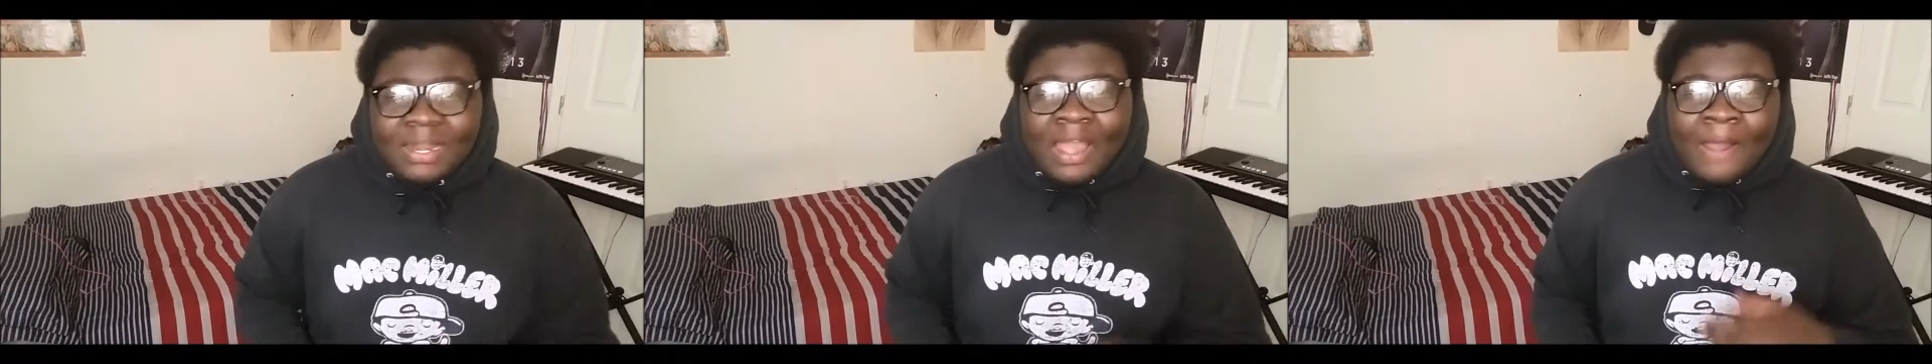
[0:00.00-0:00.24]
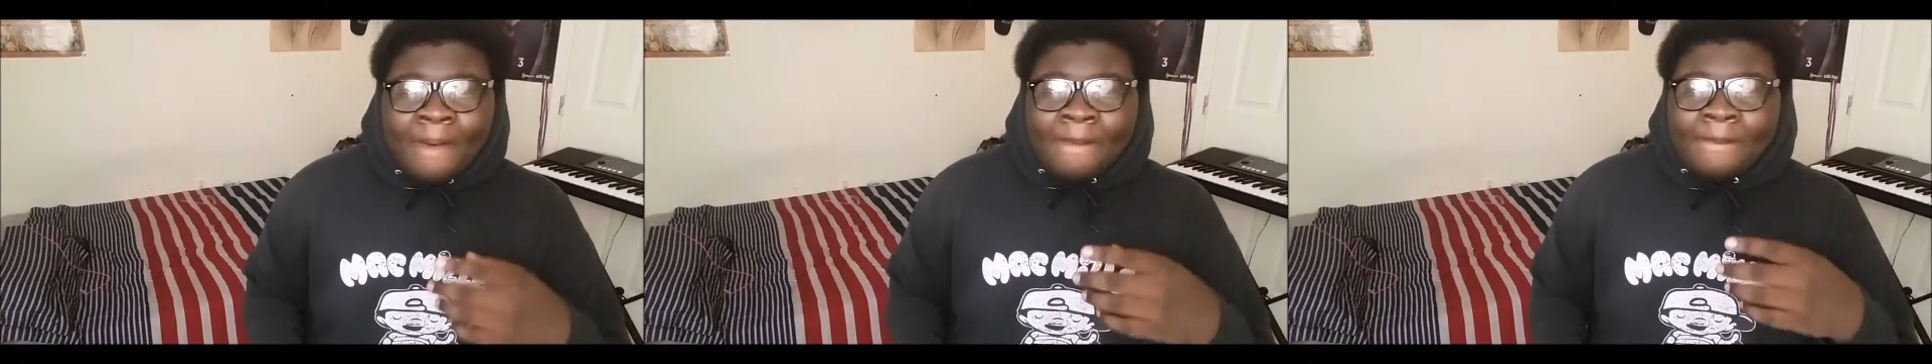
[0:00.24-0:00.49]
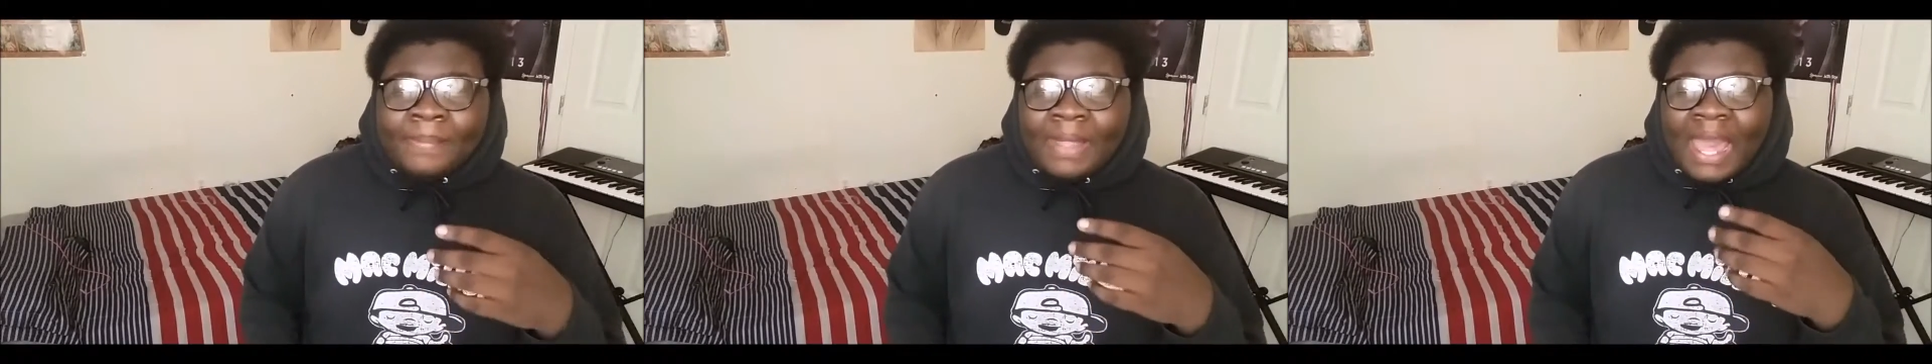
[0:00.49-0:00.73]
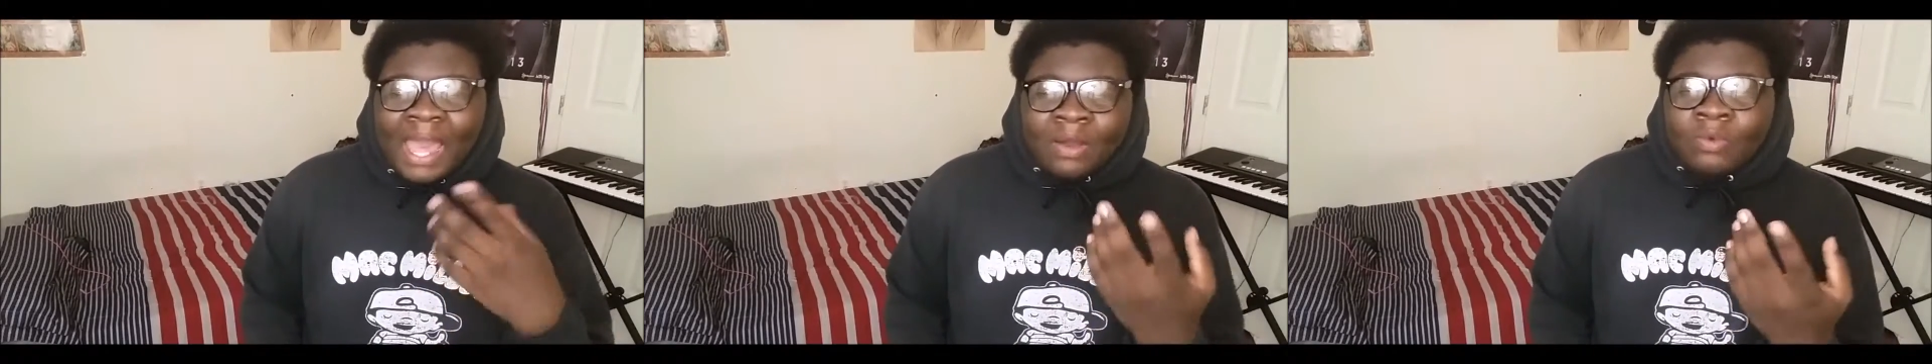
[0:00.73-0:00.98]
Now,
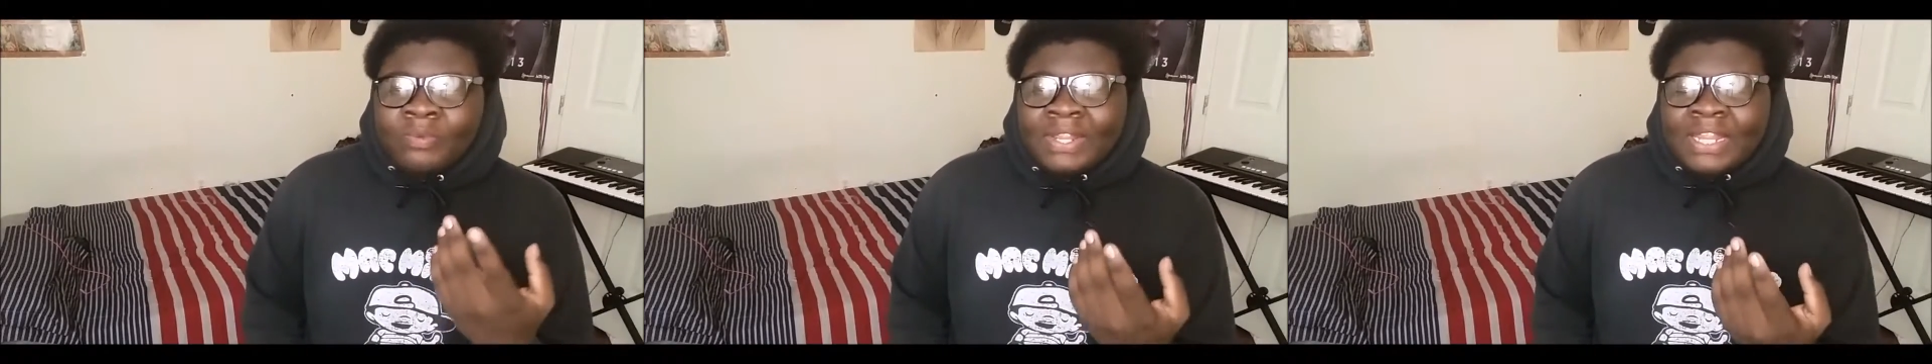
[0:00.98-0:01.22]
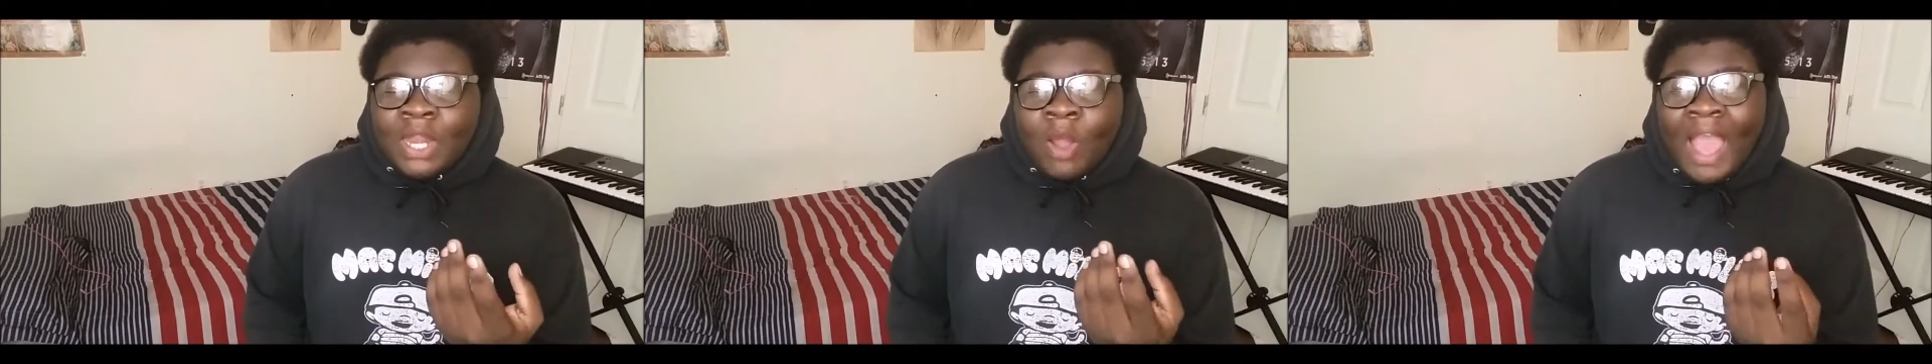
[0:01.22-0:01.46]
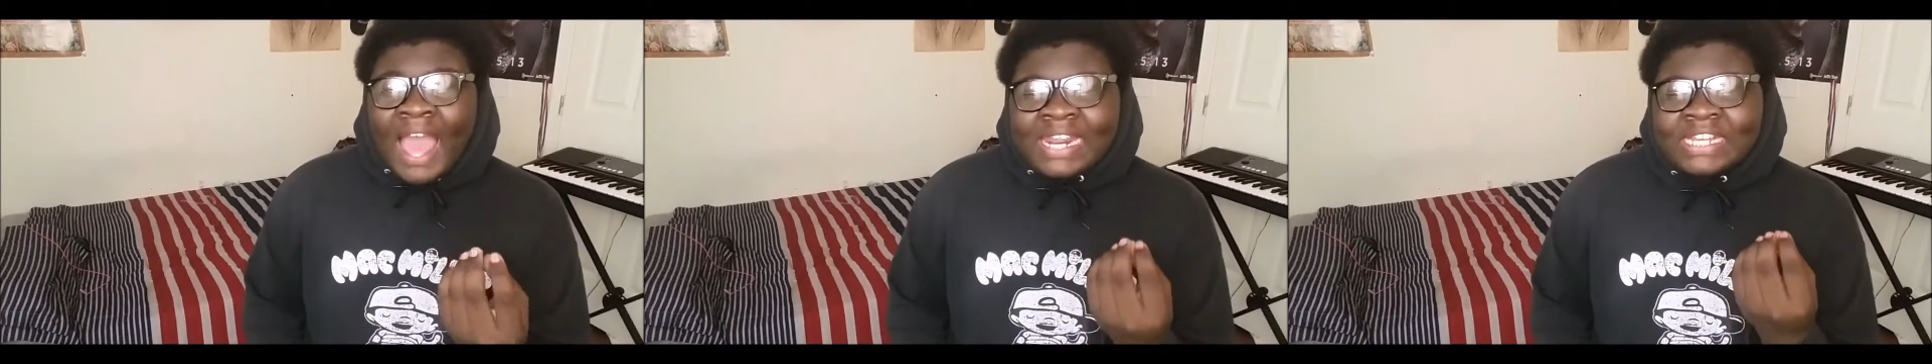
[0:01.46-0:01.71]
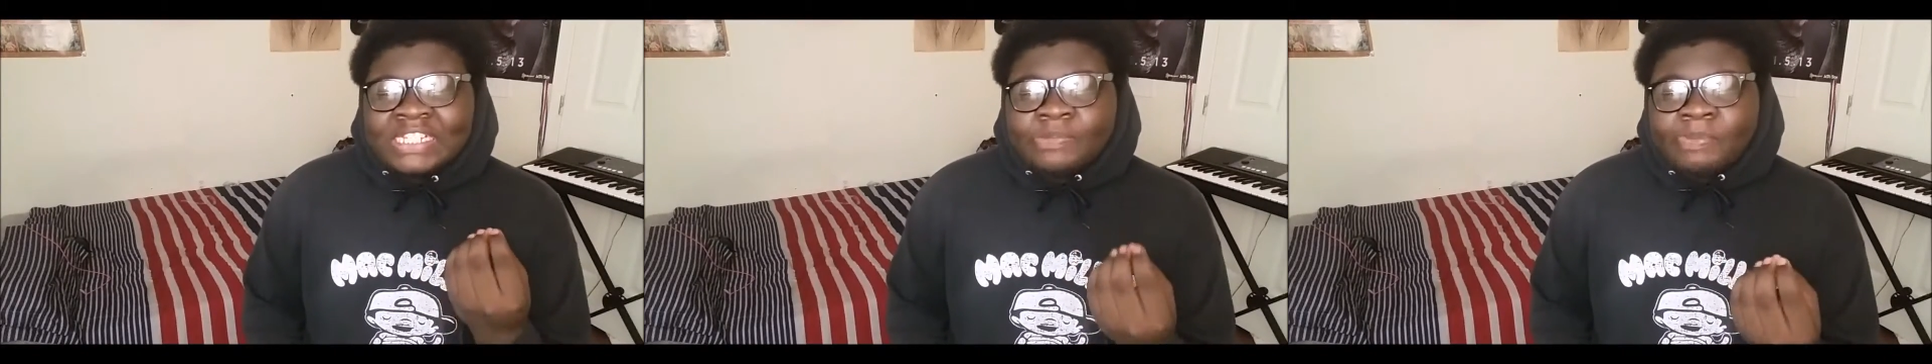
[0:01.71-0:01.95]
I don't really know how
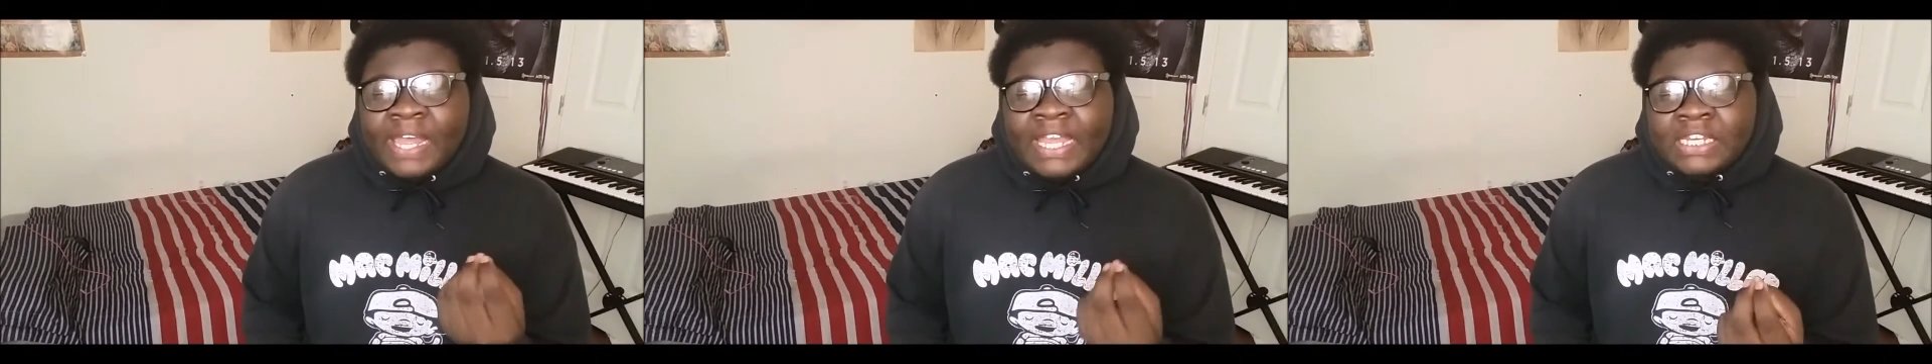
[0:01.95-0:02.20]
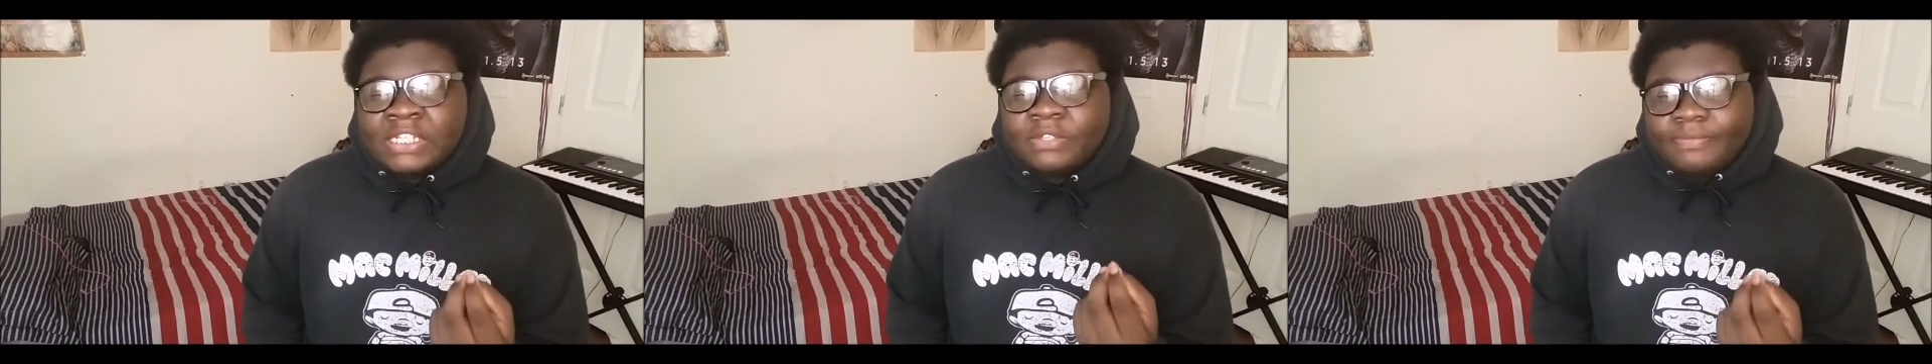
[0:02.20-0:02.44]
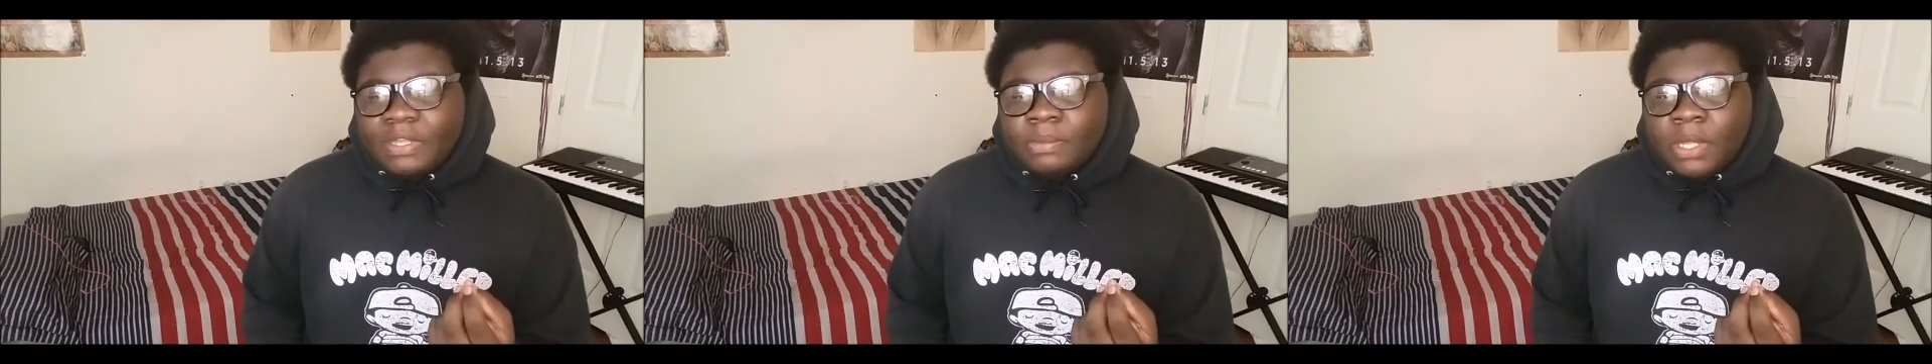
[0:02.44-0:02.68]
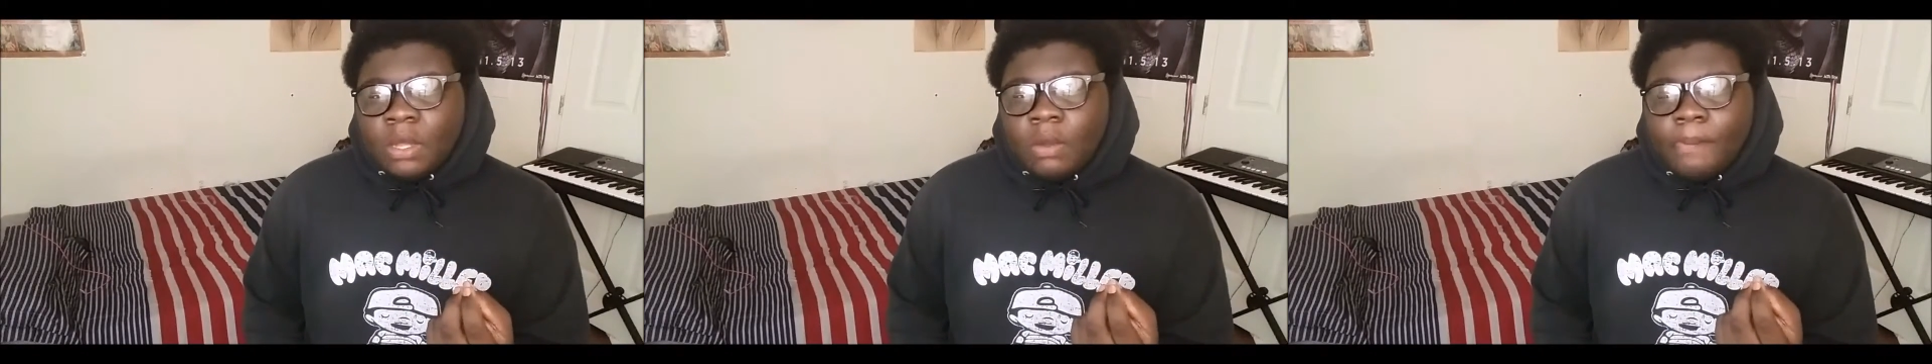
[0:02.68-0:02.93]
to explain this
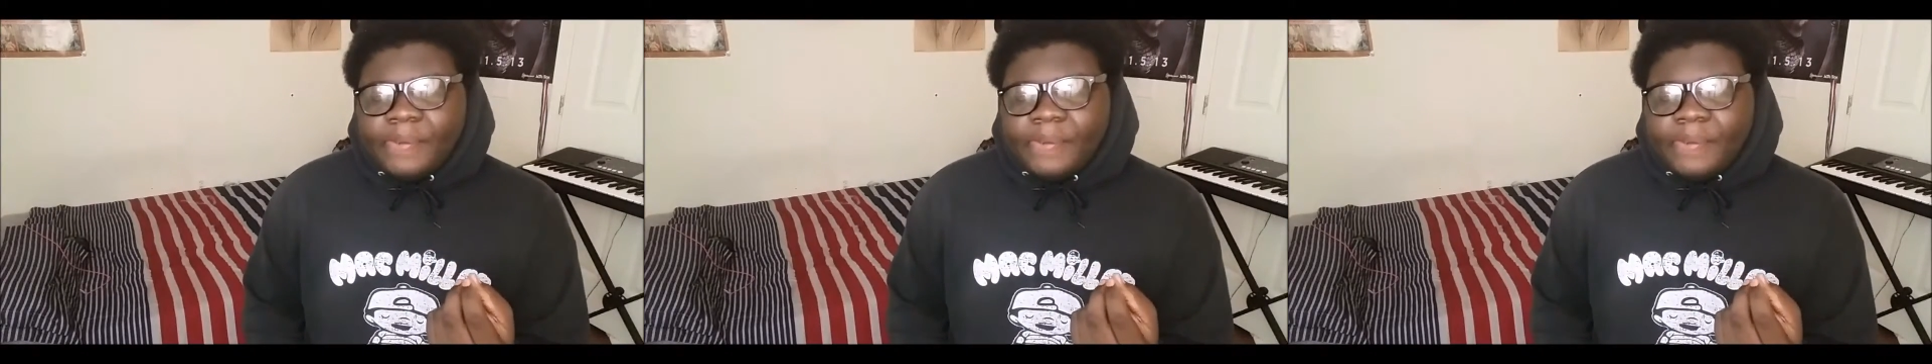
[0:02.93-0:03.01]
female,